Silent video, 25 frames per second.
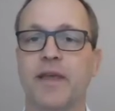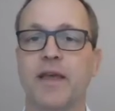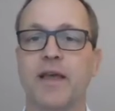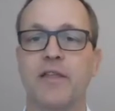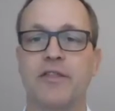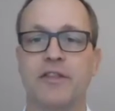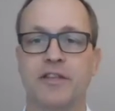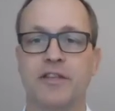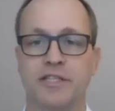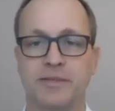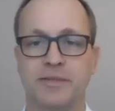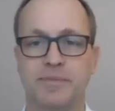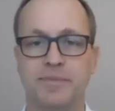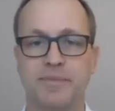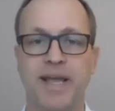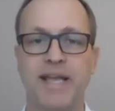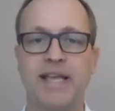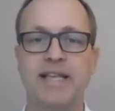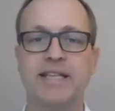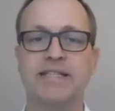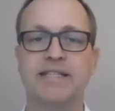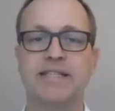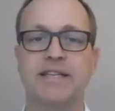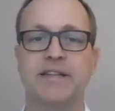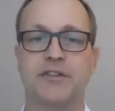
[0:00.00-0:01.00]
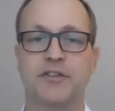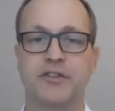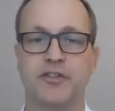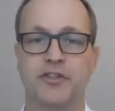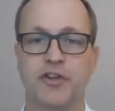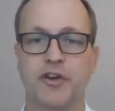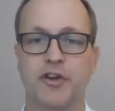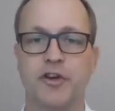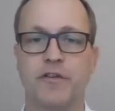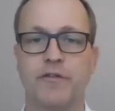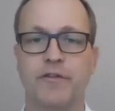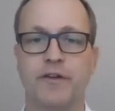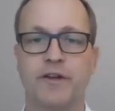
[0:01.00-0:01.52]
The space at the
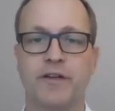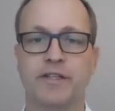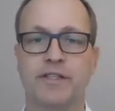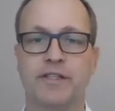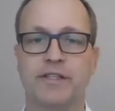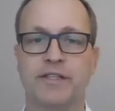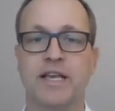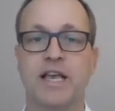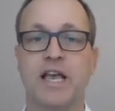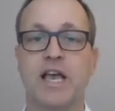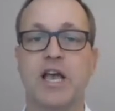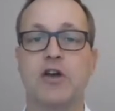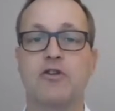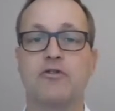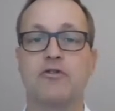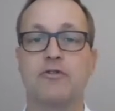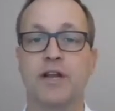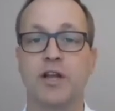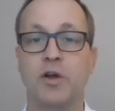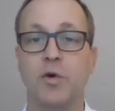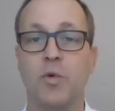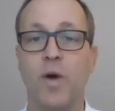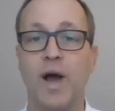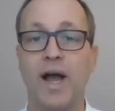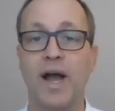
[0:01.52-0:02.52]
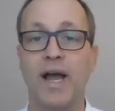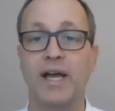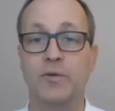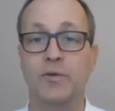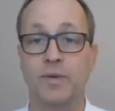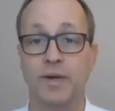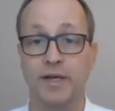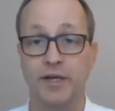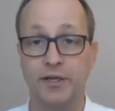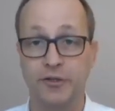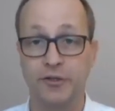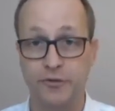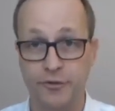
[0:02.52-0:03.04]
surface required when
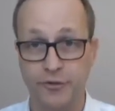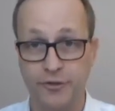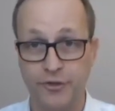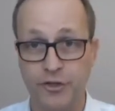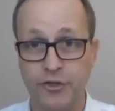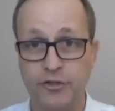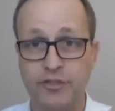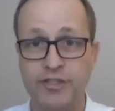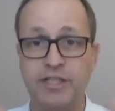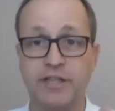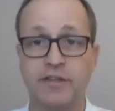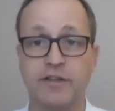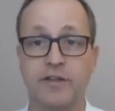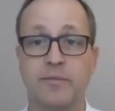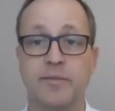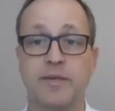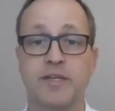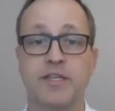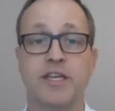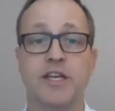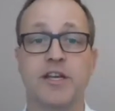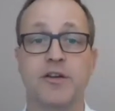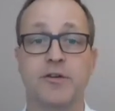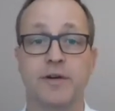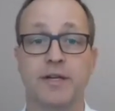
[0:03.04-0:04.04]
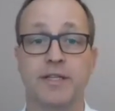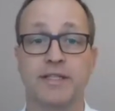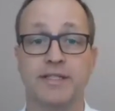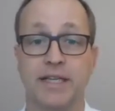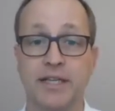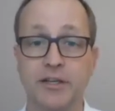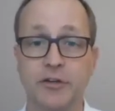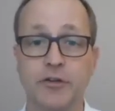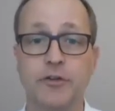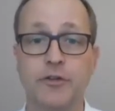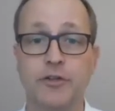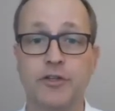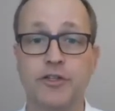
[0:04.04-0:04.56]
introducing the materials
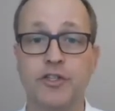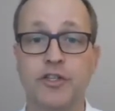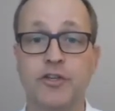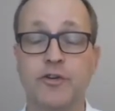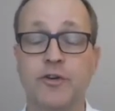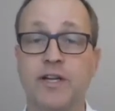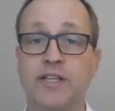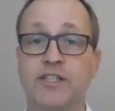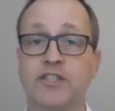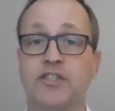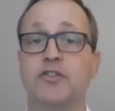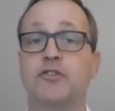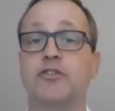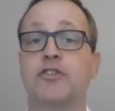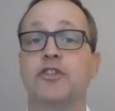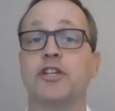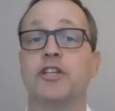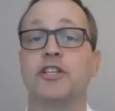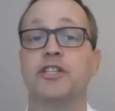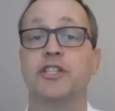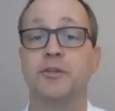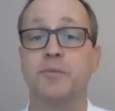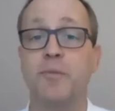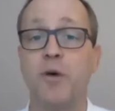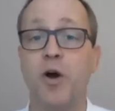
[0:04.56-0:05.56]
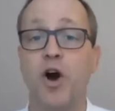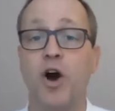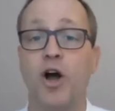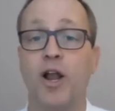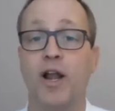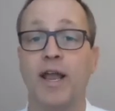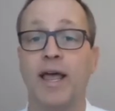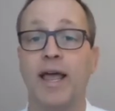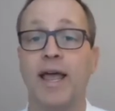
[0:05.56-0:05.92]
into the sewer is usually small,